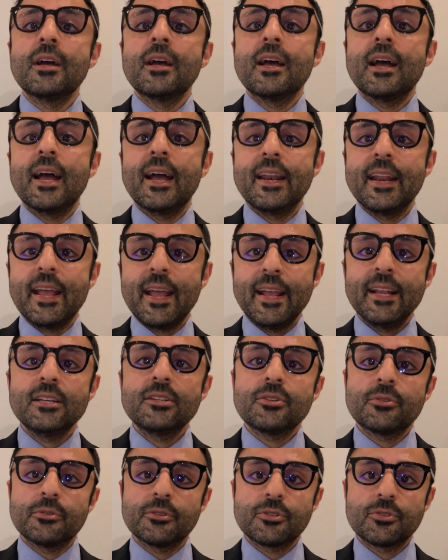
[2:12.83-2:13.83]
and
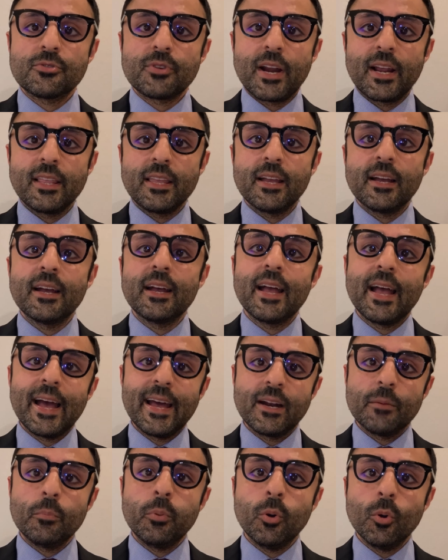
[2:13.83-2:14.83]
enter Australia at
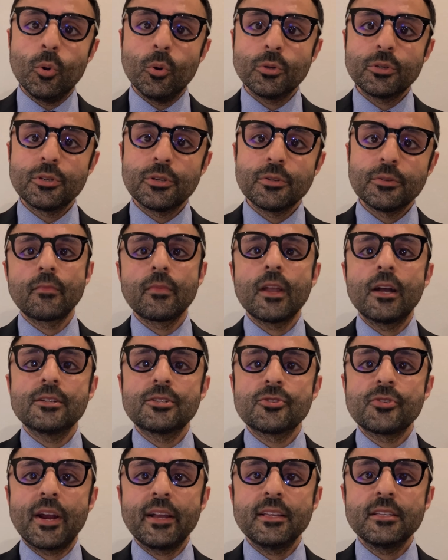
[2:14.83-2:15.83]
a port?
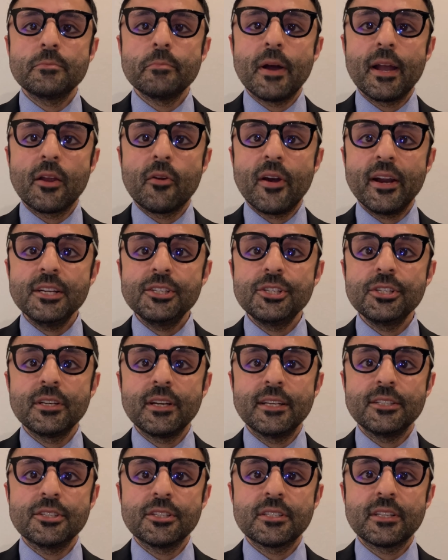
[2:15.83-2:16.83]
Australia's migration
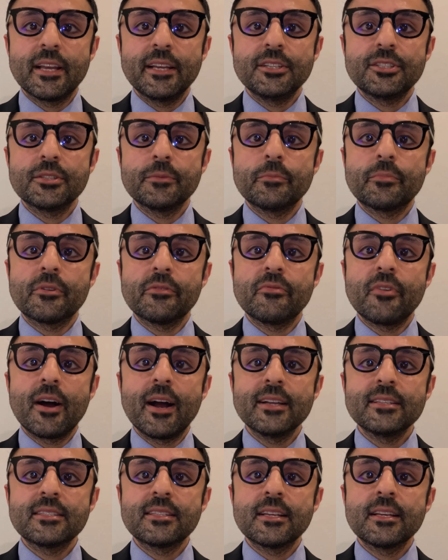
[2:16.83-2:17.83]
legislation
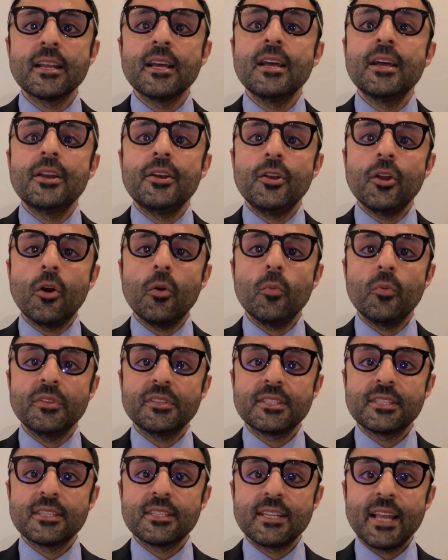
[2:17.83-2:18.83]
provides that
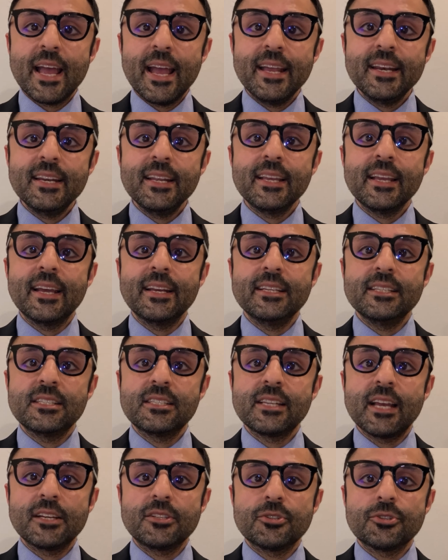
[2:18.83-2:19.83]
notwithstanding any
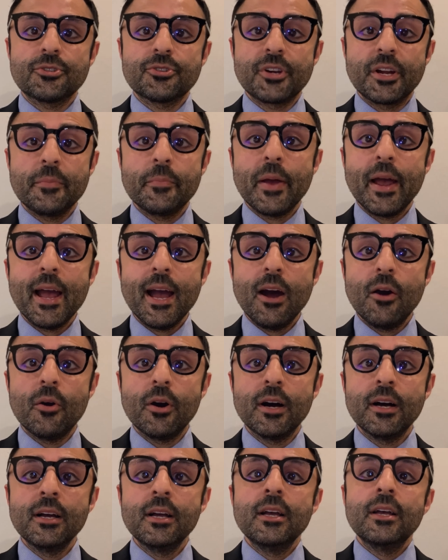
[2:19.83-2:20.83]
statutory
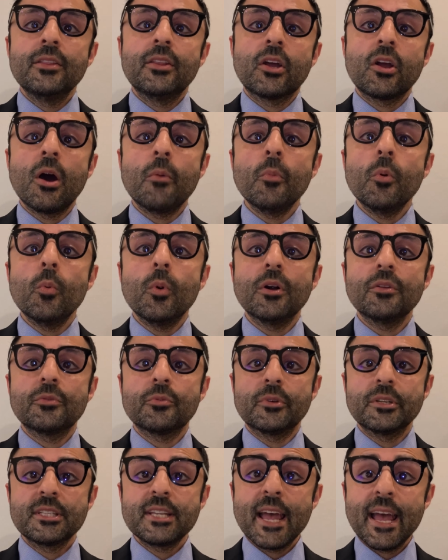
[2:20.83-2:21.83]
power, the Commonwealth
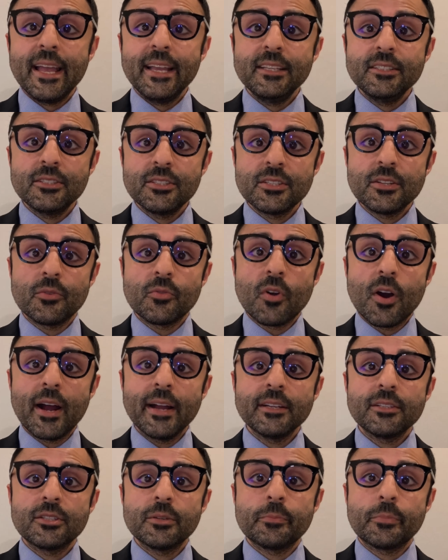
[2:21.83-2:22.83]
retains the
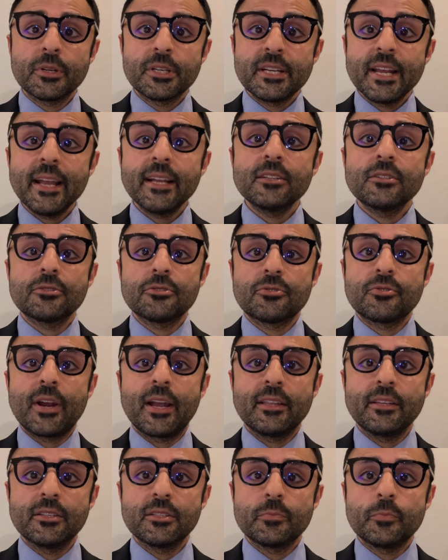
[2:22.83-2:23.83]
right to protect
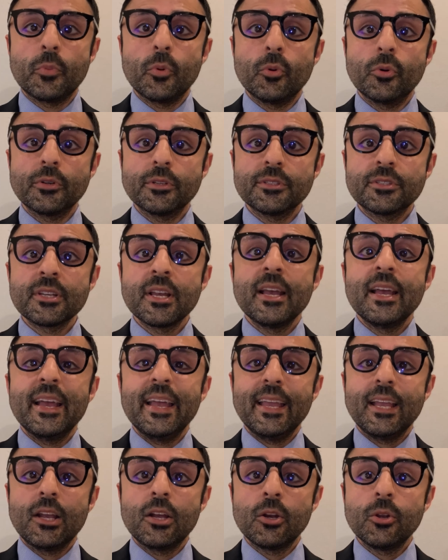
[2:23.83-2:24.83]
Australia's borders,
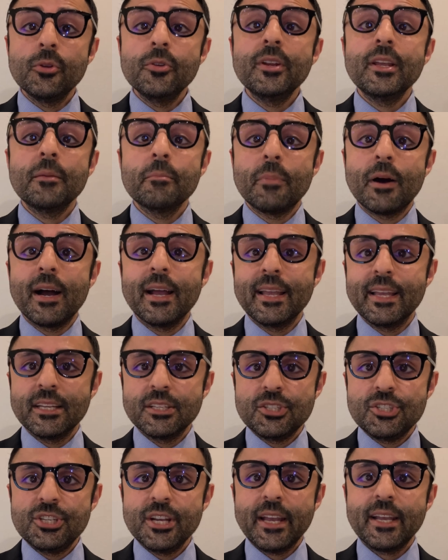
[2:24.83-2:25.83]
including by
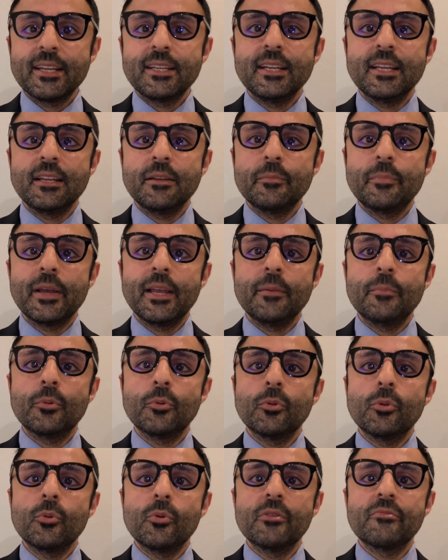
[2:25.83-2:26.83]
ejecting people
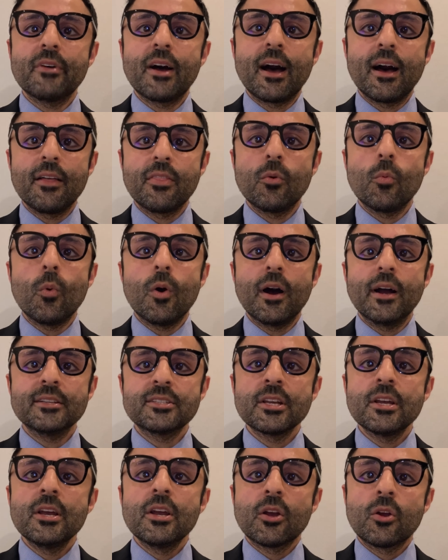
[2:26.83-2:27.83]
who have otherwise
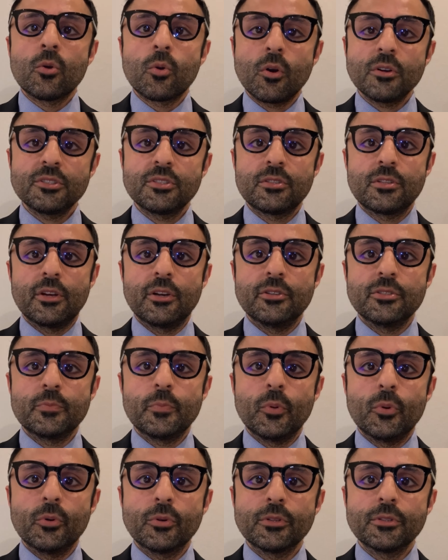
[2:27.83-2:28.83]
crossed those
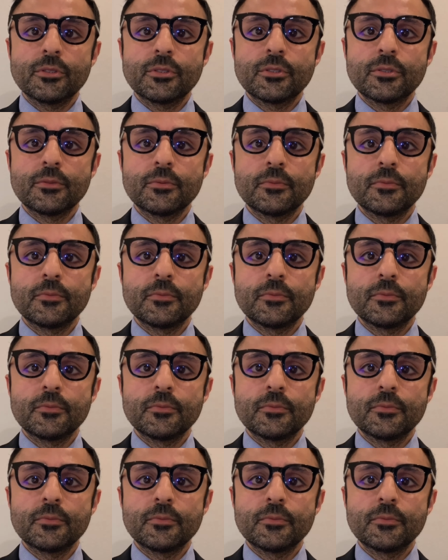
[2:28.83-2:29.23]
borders.